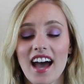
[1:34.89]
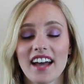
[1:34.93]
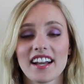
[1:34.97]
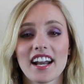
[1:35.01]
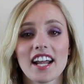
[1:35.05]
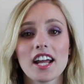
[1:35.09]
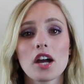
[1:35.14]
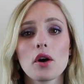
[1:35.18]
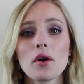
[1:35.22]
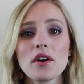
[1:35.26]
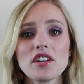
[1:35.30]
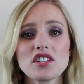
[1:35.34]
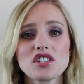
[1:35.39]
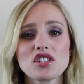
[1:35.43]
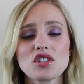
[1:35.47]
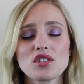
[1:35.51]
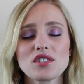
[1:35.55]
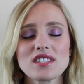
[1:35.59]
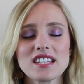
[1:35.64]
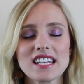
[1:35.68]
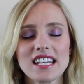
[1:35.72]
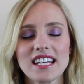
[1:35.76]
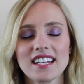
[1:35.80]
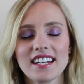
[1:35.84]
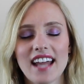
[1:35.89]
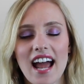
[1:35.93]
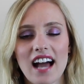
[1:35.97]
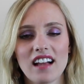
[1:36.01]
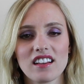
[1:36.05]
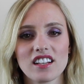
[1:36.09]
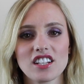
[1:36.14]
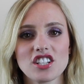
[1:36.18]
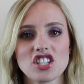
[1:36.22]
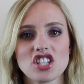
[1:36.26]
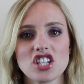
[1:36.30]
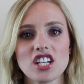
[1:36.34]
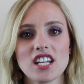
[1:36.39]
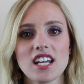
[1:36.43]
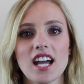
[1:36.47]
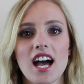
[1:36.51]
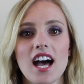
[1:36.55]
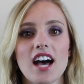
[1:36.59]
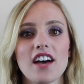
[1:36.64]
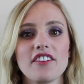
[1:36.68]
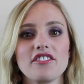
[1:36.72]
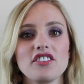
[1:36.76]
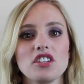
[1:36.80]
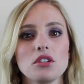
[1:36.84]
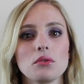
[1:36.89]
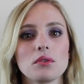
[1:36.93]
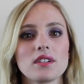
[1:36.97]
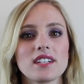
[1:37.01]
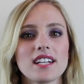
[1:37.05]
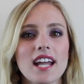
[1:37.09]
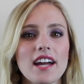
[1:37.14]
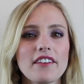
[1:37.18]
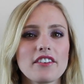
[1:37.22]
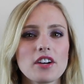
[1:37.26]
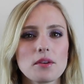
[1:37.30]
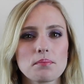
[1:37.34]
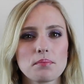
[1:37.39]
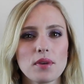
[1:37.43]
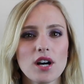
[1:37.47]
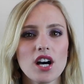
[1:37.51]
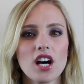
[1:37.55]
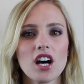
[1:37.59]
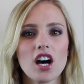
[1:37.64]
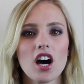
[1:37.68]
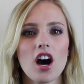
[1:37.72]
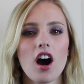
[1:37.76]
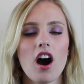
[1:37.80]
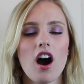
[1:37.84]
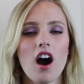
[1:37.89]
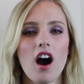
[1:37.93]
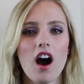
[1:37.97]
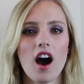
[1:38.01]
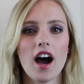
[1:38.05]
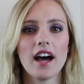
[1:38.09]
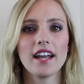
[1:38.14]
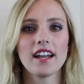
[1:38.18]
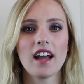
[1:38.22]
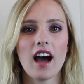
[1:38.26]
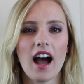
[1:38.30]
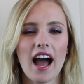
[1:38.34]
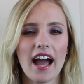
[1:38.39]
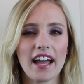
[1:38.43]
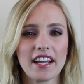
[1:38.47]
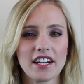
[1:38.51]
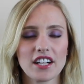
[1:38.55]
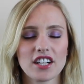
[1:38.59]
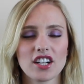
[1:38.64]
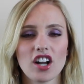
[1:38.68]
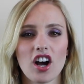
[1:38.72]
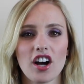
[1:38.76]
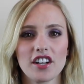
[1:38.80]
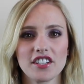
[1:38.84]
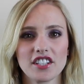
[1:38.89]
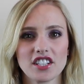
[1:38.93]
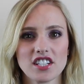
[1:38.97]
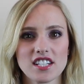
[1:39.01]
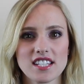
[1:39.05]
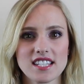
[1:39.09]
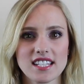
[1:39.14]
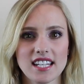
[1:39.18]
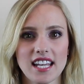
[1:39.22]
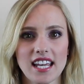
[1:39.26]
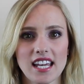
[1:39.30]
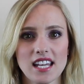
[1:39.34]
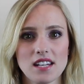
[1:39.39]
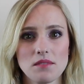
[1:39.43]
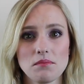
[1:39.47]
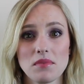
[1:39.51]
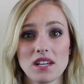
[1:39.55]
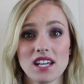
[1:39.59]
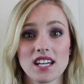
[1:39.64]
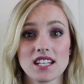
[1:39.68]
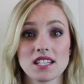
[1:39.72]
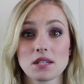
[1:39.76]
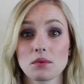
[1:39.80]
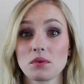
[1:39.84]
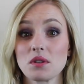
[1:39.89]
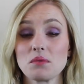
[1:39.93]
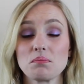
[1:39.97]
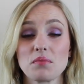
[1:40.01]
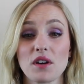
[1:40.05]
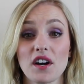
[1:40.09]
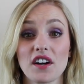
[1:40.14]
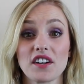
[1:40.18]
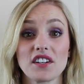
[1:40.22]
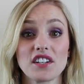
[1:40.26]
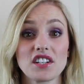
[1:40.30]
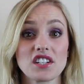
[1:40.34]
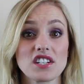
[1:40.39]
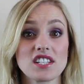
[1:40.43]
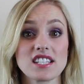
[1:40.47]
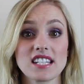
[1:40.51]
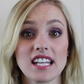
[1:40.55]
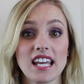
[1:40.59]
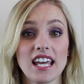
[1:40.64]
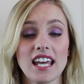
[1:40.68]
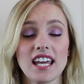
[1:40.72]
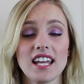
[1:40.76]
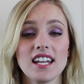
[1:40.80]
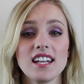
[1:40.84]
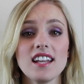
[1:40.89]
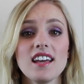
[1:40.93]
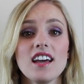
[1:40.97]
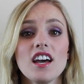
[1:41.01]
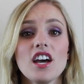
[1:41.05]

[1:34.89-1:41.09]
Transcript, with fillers: And I always use the analogy of, you would never put a hot iron on your skin because it would burn your skin.